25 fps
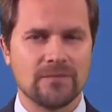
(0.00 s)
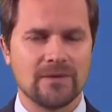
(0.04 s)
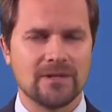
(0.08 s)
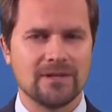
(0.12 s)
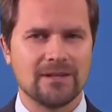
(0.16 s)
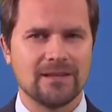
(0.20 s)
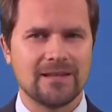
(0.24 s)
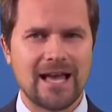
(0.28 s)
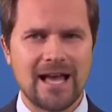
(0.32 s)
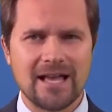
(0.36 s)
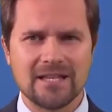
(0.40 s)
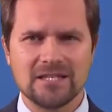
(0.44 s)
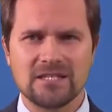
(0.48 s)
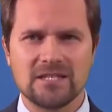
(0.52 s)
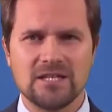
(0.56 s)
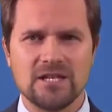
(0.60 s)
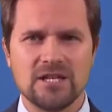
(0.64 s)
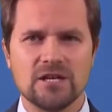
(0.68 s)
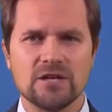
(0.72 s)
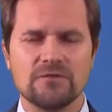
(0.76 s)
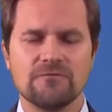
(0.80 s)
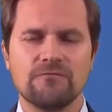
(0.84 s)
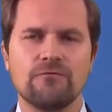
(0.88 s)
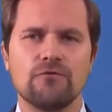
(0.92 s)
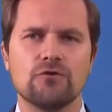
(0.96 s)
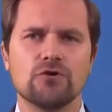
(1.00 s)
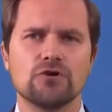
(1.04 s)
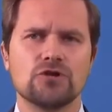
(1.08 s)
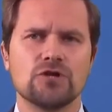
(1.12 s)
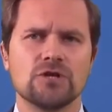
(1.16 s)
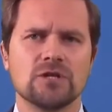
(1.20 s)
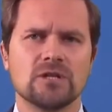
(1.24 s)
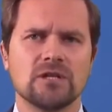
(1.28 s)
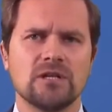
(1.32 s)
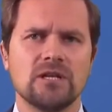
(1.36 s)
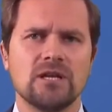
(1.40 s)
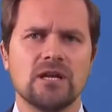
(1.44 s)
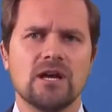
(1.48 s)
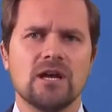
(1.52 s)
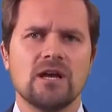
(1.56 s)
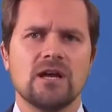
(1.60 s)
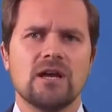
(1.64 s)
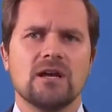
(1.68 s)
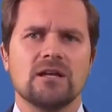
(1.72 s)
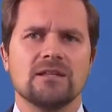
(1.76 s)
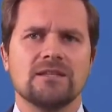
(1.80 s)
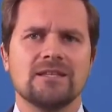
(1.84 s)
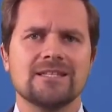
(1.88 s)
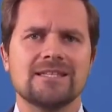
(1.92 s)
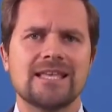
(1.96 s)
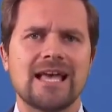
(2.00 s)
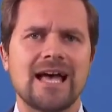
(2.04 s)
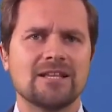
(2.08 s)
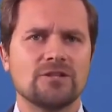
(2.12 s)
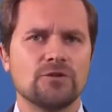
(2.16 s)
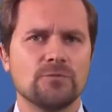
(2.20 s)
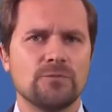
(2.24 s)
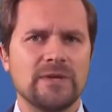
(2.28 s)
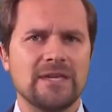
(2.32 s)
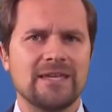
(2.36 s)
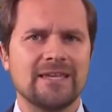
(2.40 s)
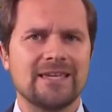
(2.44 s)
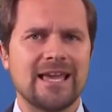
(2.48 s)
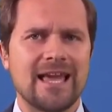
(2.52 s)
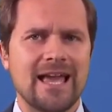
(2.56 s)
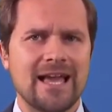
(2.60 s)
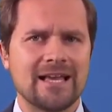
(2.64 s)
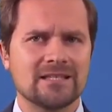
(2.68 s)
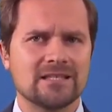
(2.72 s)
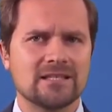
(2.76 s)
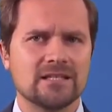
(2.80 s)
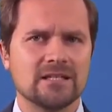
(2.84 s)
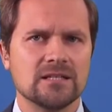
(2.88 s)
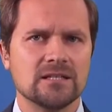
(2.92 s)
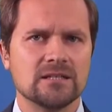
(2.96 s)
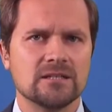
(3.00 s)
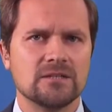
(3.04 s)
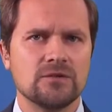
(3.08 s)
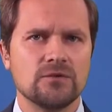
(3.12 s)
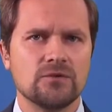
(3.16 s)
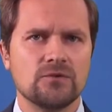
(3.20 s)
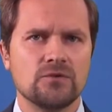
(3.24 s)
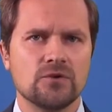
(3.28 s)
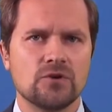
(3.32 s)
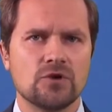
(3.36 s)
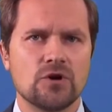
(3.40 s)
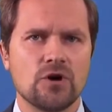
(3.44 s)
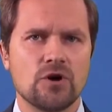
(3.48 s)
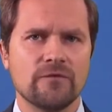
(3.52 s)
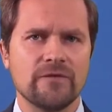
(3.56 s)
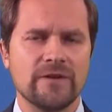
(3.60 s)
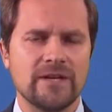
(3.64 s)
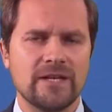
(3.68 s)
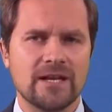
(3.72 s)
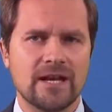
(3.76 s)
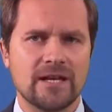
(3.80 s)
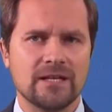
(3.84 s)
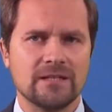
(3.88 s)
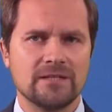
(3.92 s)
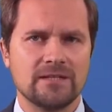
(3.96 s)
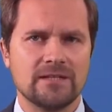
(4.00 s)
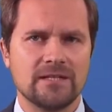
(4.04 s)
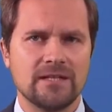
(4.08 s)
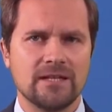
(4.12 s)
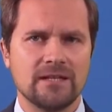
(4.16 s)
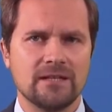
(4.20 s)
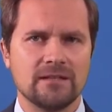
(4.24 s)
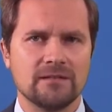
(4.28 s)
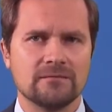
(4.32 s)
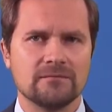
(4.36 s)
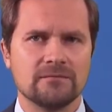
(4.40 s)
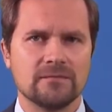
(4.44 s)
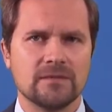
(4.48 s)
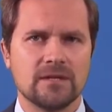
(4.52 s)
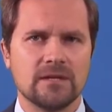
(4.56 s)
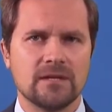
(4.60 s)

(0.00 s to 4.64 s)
And last year, unfortunately, this had to be canceled due to COVID 19.